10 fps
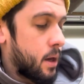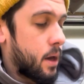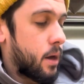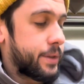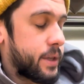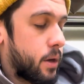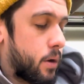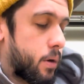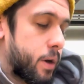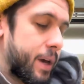
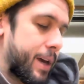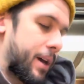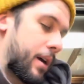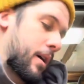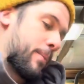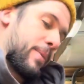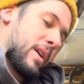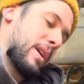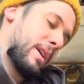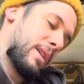Also,
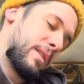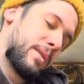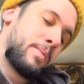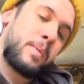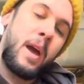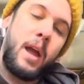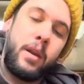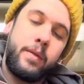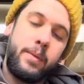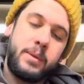this is kind
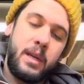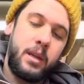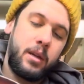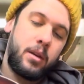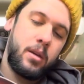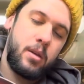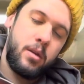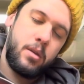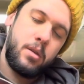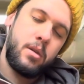of upsetting.
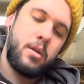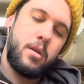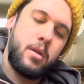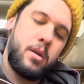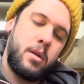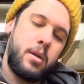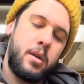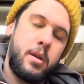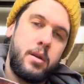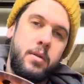
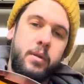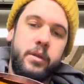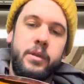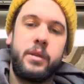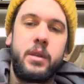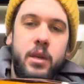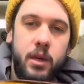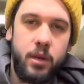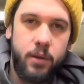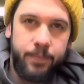You can see,
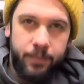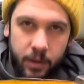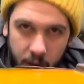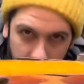I